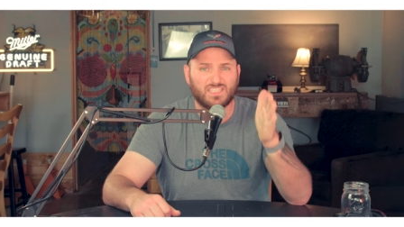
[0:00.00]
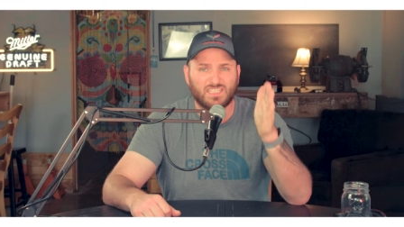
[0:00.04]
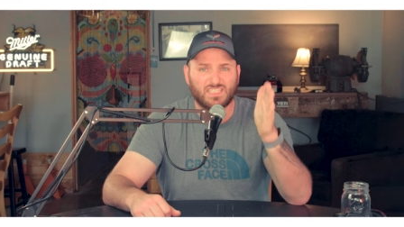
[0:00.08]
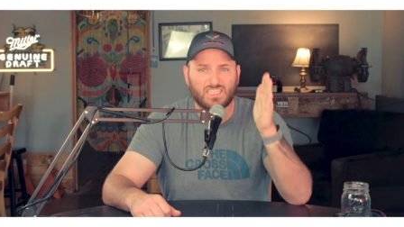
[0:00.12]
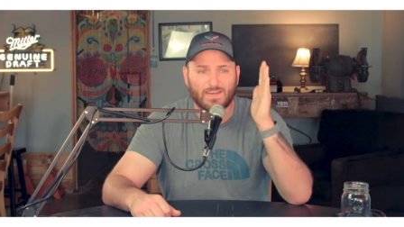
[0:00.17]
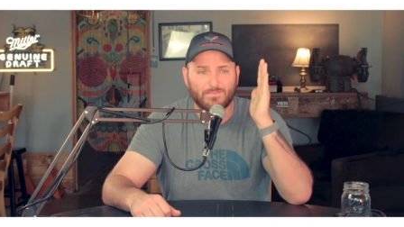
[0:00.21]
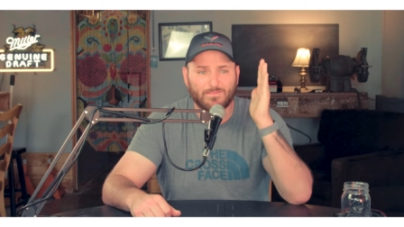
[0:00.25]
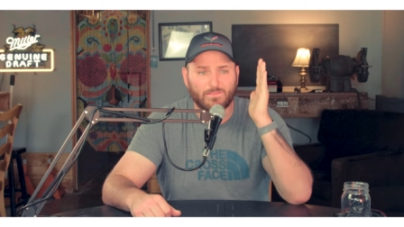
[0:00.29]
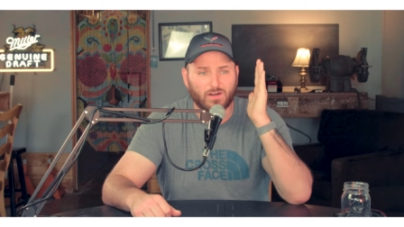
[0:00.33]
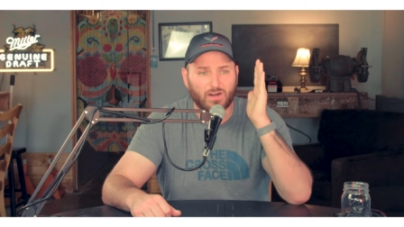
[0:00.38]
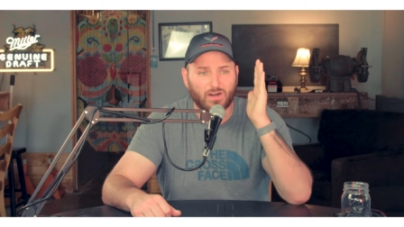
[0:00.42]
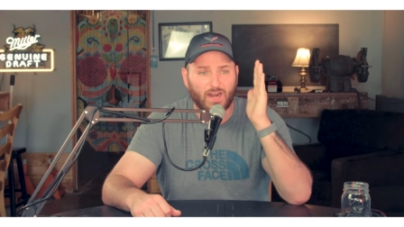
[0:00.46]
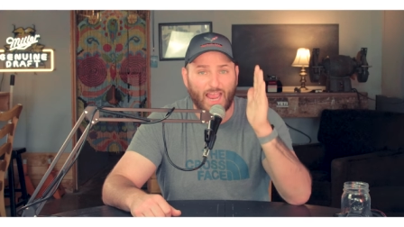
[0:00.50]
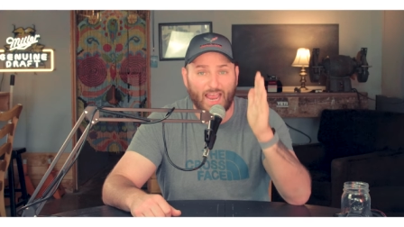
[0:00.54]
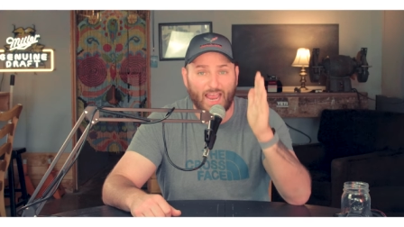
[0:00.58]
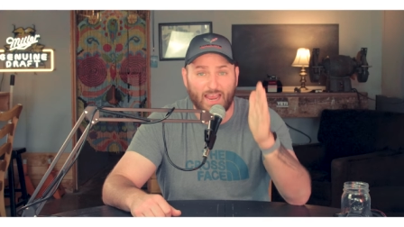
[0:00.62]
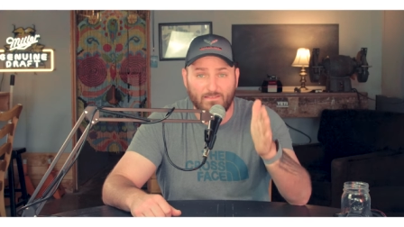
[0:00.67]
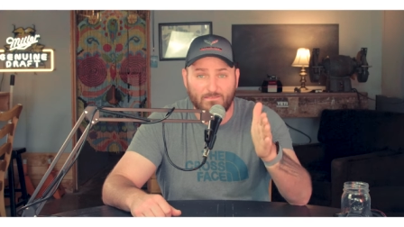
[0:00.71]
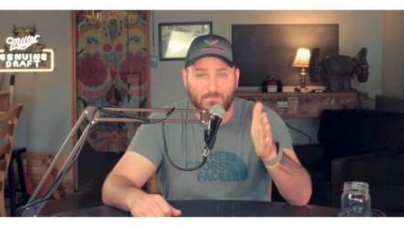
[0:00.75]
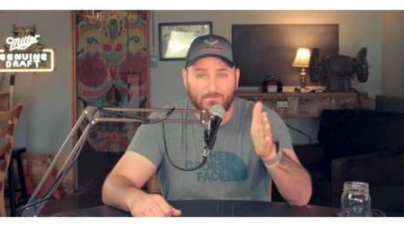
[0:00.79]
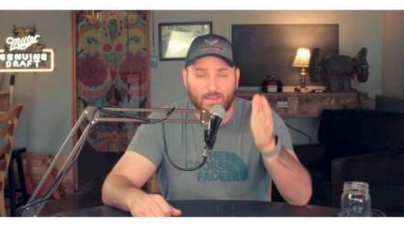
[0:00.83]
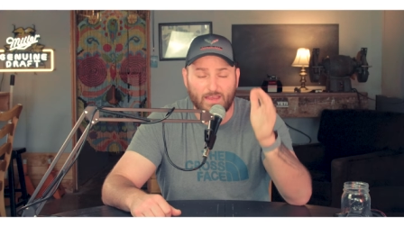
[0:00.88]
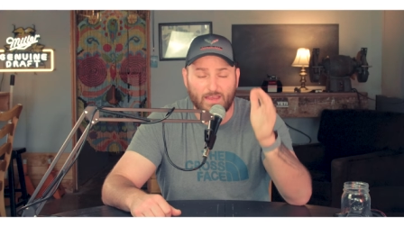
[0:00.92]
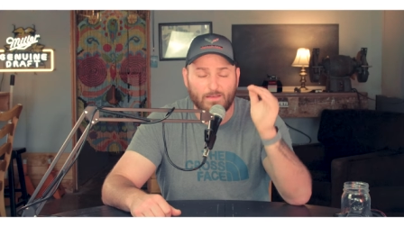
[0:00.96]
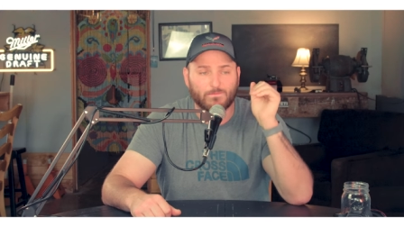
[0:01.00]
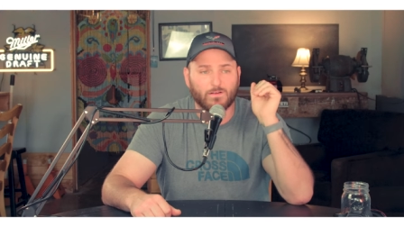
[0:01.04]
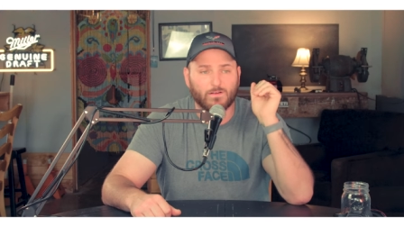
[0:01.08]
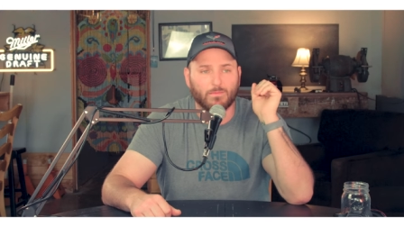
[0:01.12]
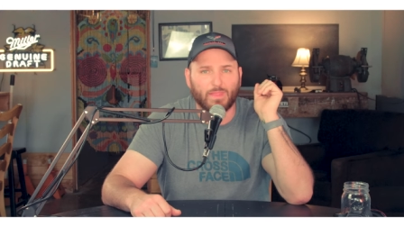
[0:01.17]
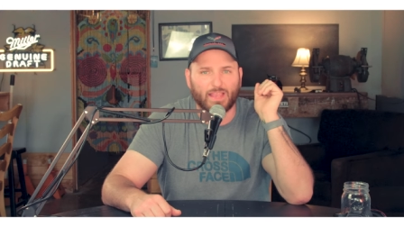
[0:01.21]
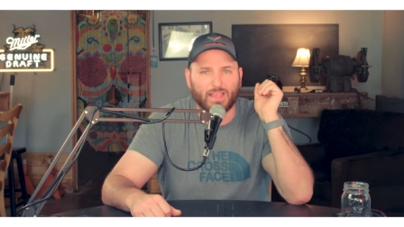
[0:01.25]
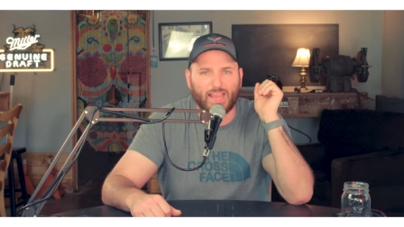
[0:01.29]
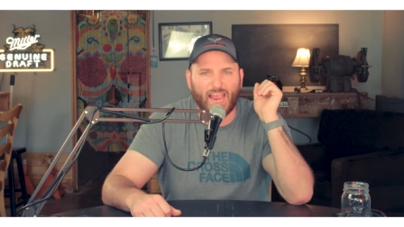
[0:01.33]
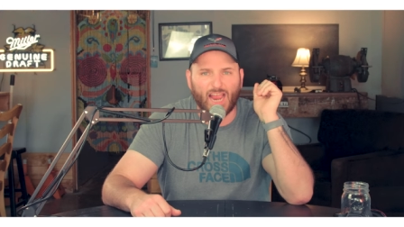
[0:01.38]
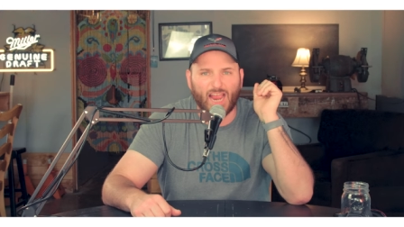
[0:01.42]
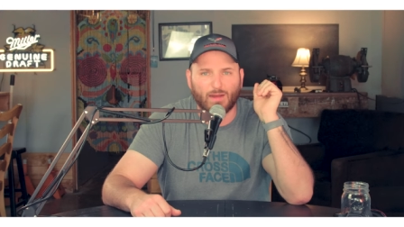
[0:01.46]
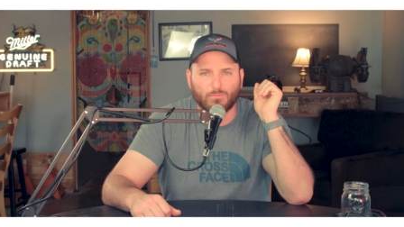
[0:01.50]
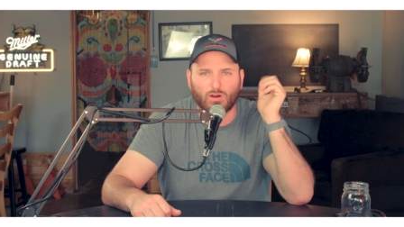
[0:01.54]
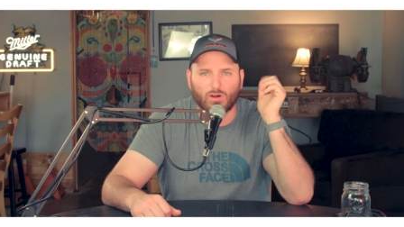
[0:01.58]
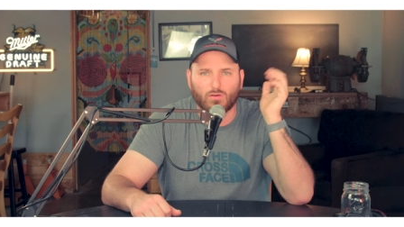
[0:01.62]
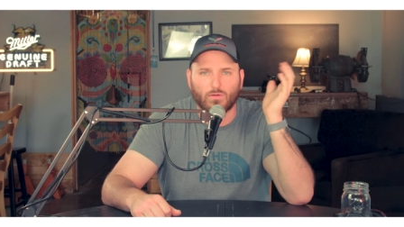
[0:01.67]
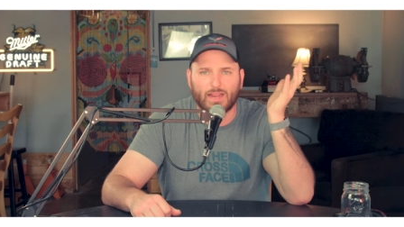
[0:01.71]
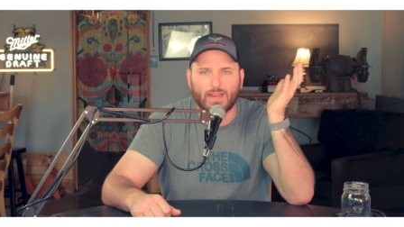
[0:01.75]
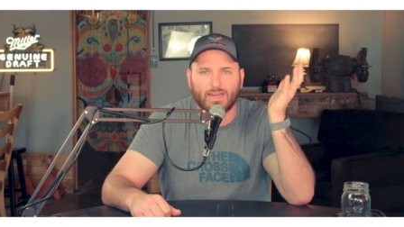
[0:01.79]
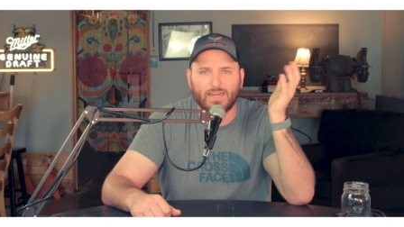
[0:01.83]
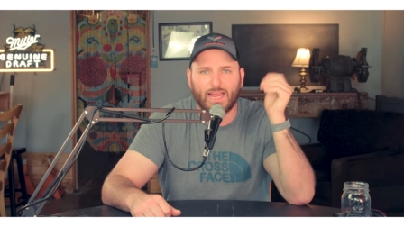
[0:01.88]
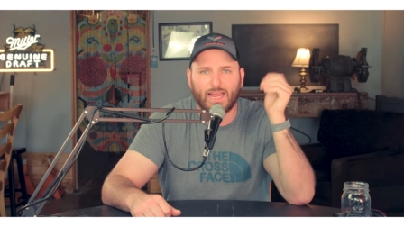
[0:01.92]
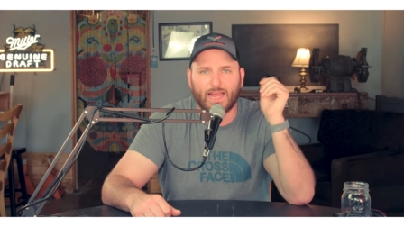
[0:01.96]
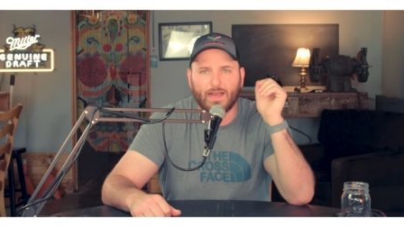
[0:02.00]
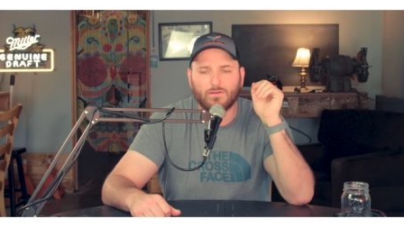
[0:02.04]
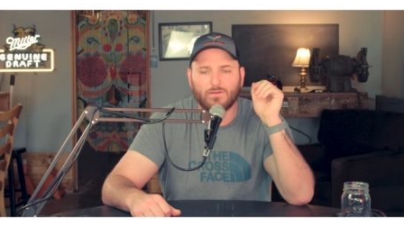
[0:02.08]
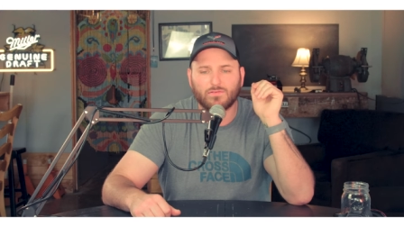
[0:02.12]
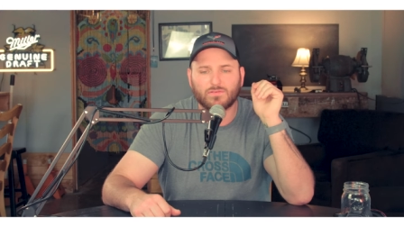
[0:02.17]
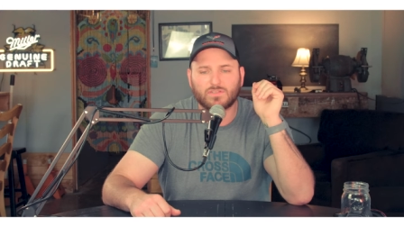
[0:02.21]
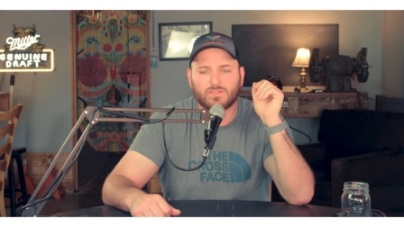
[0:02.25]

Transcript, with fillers: seven or eight feet from the camera right now.